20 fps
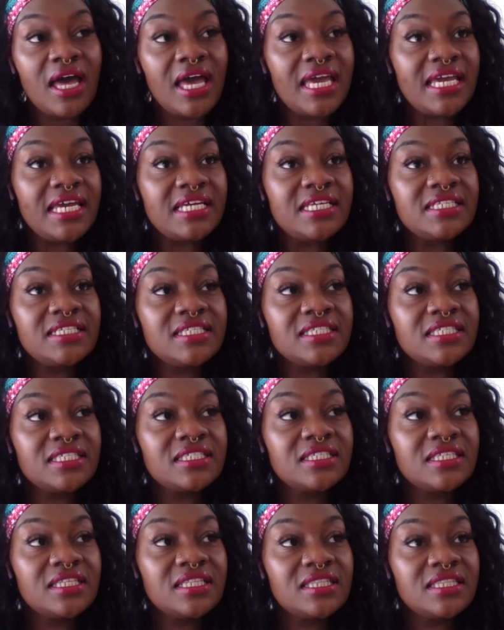And
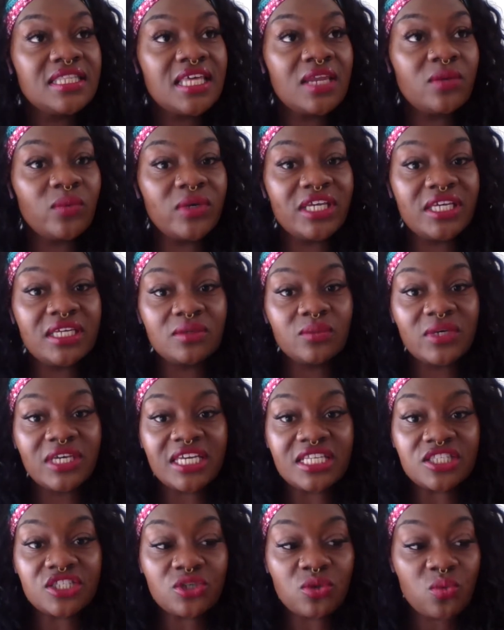then we
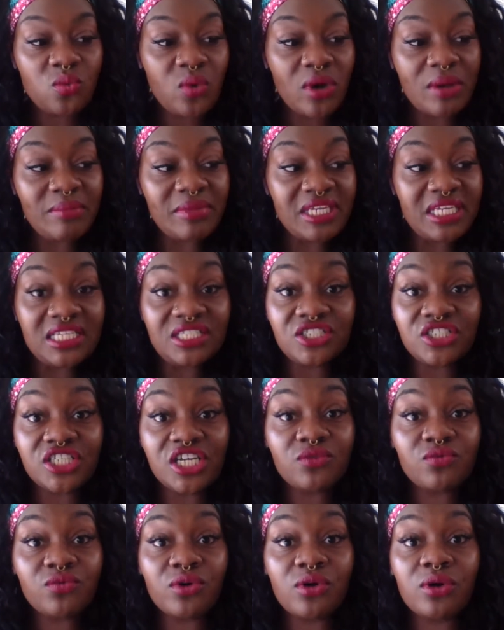get to women in
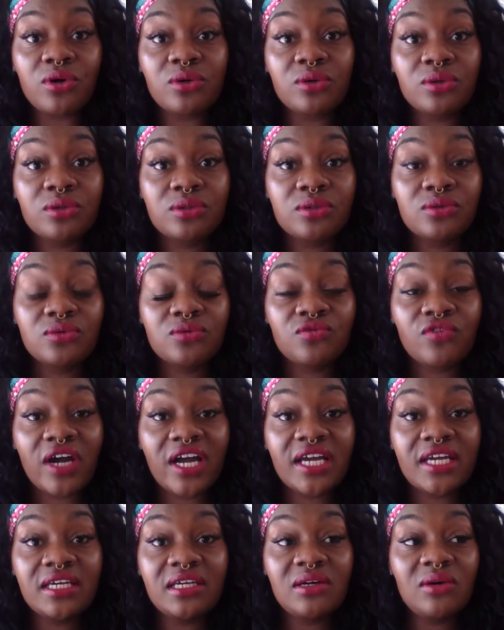general,
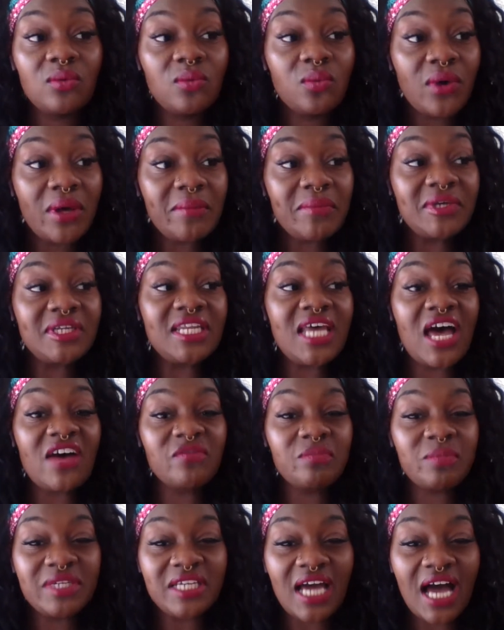right? Women
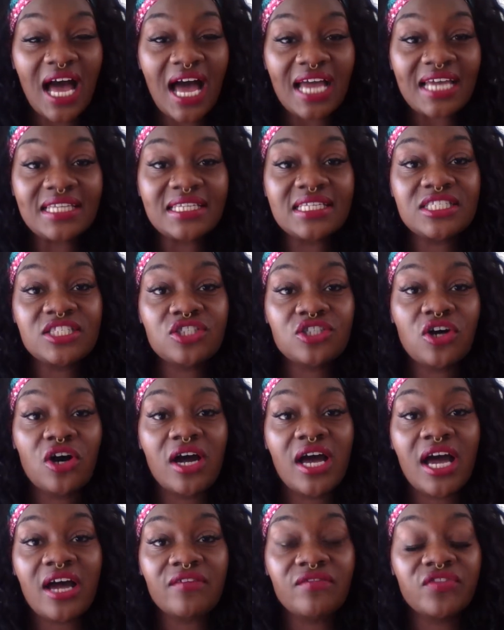have been highly
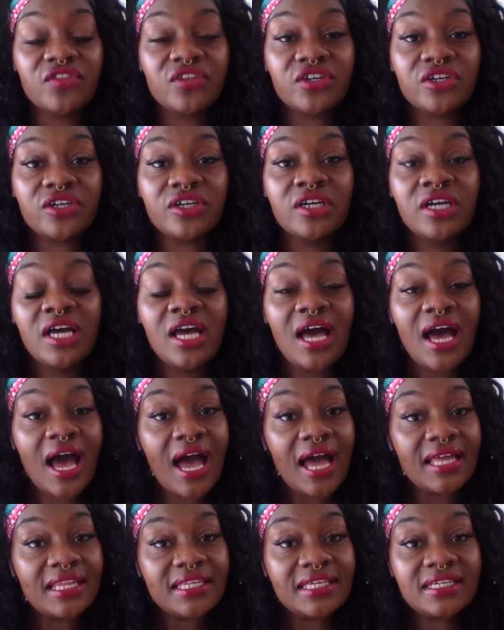sought after,
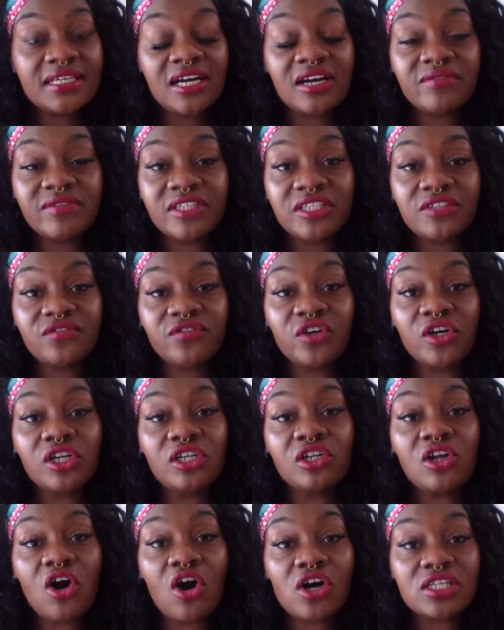highly coveted for a
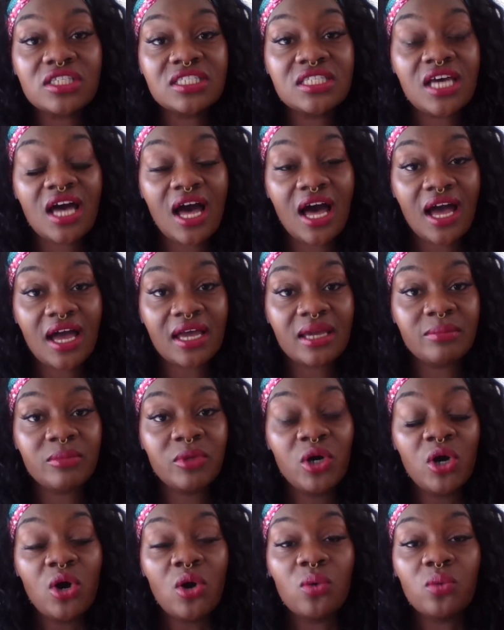long time.
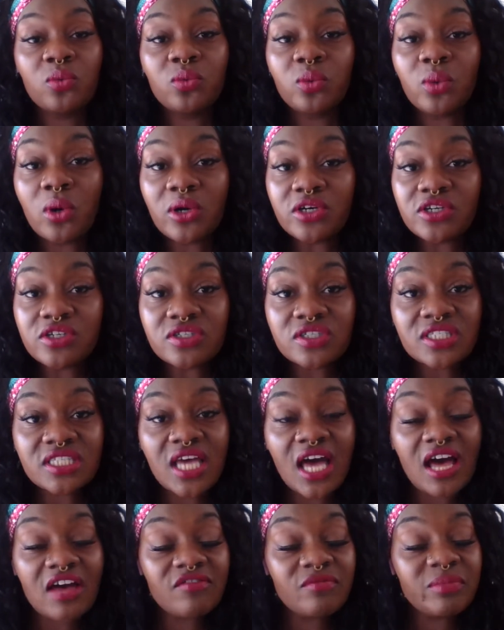Wars
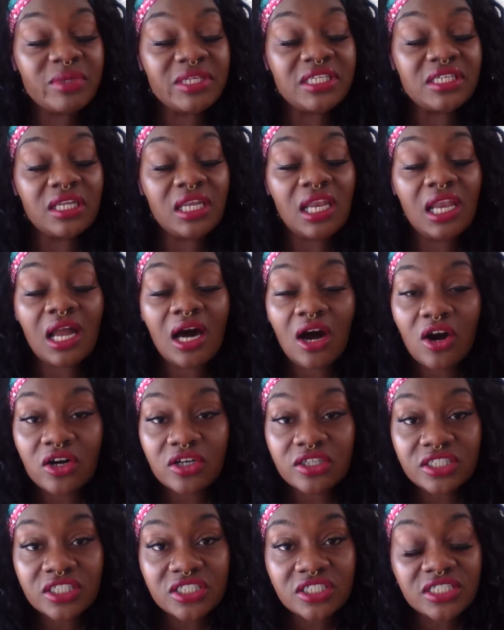have been
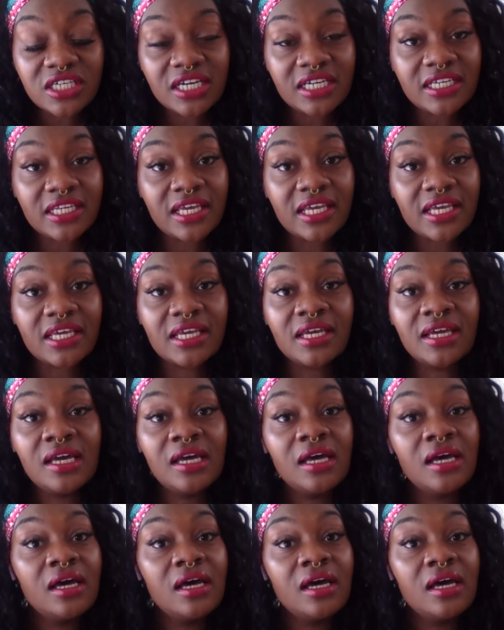launched, honey.